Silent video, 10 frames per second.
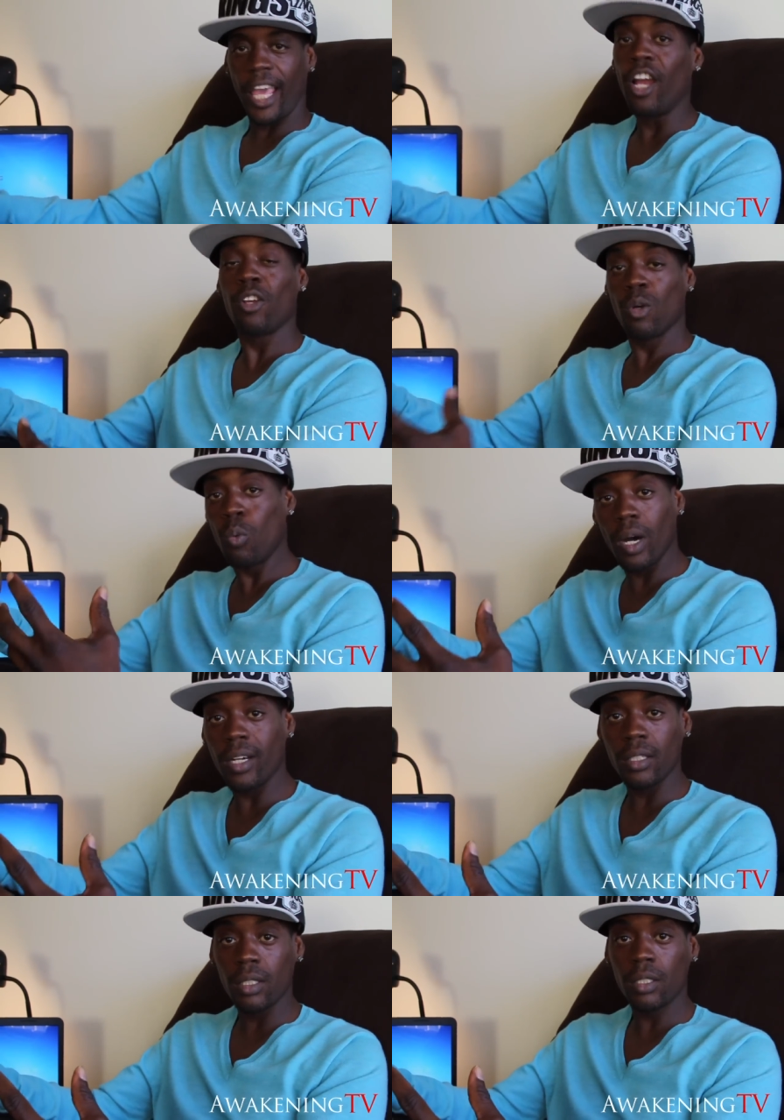They are the
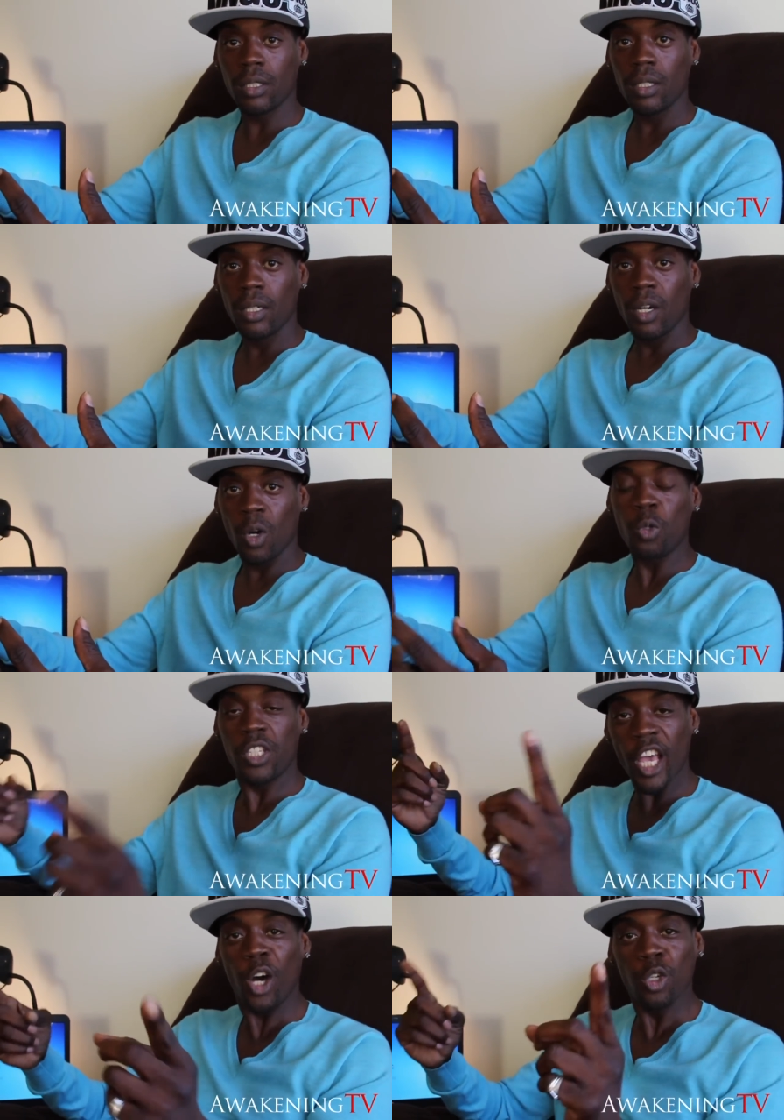ones who
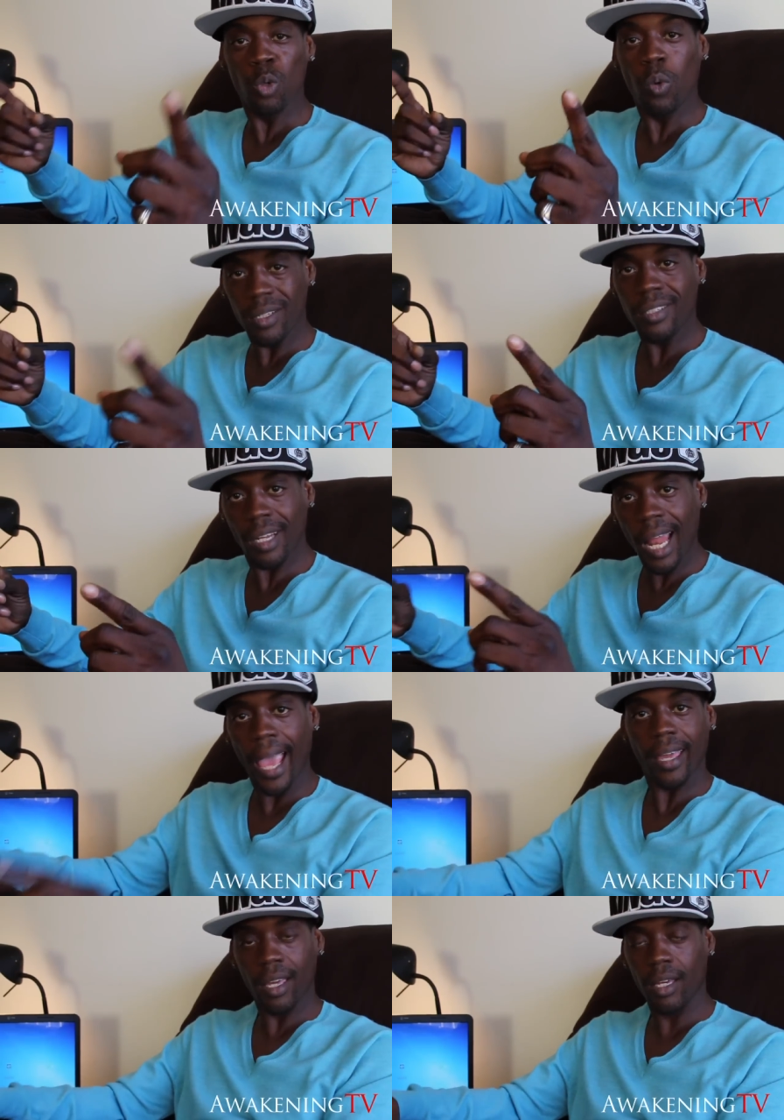tell you what to
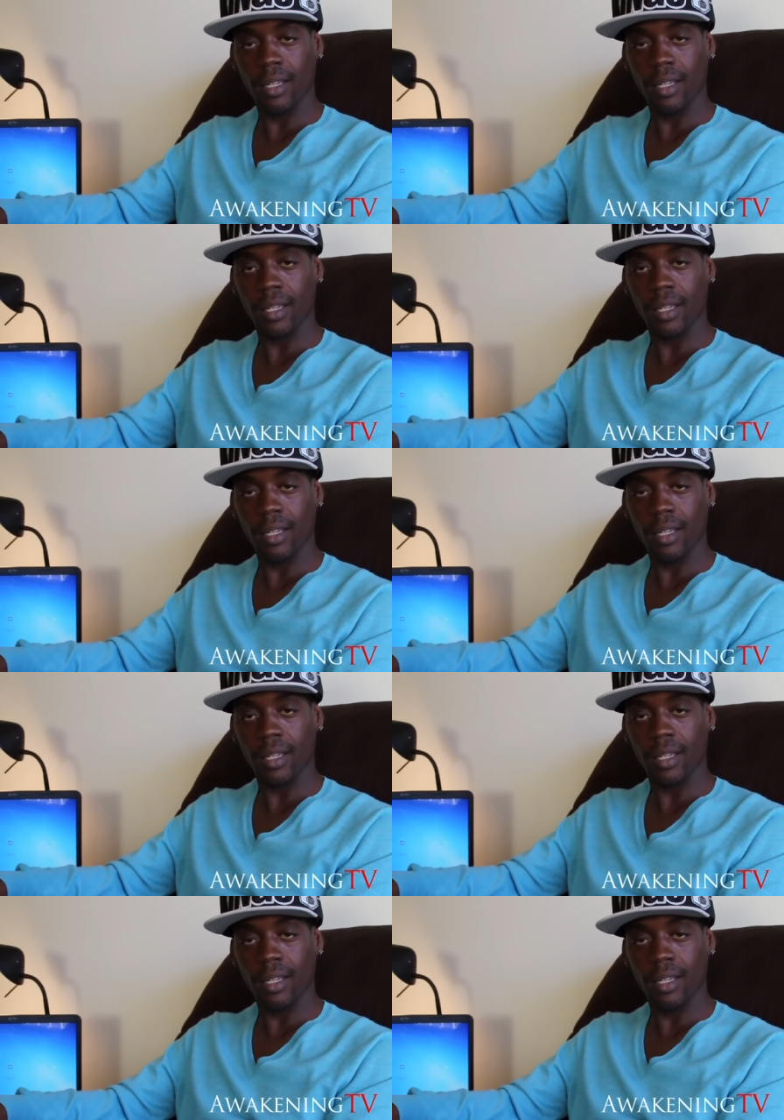like.